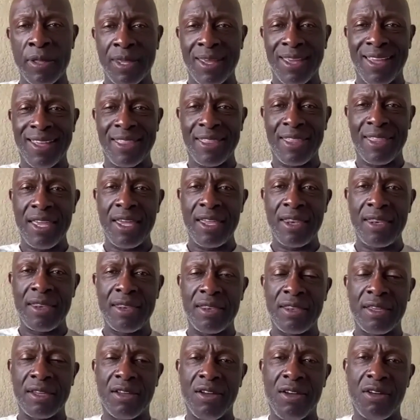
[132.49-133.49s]
And then
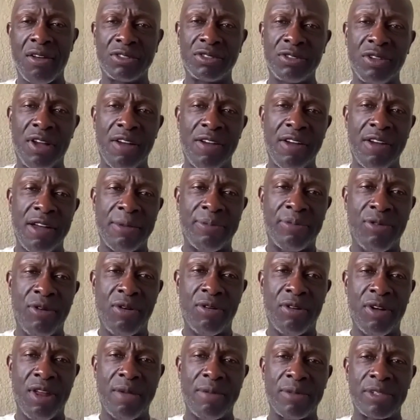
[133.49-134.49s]
the culture of our
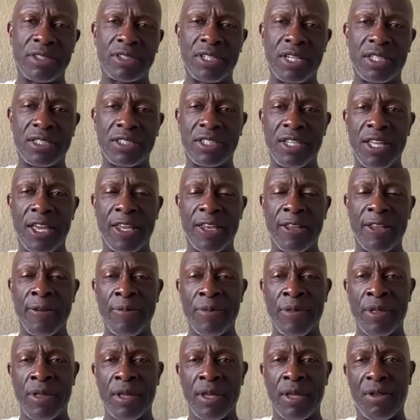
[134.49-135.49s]
program is such that
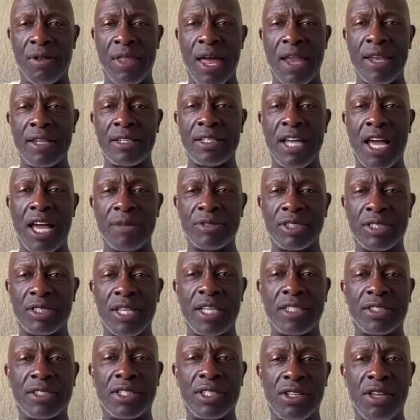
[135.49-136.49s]
a lot of times it
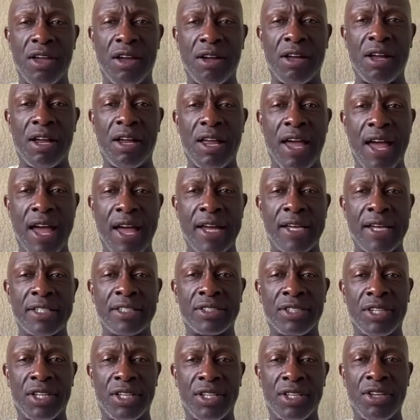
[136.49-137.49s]
takes the younger
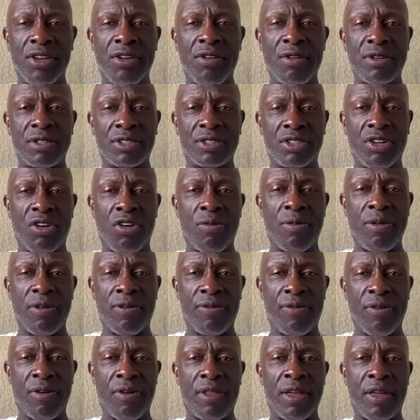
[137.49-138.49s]
guys a year or so
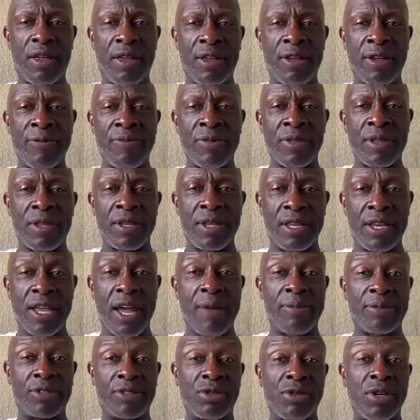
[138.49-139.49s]
before they get an
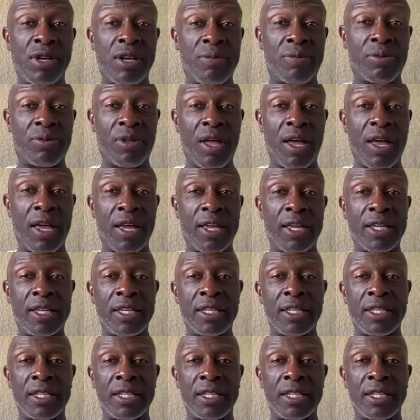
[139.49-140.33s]
opportunity to play.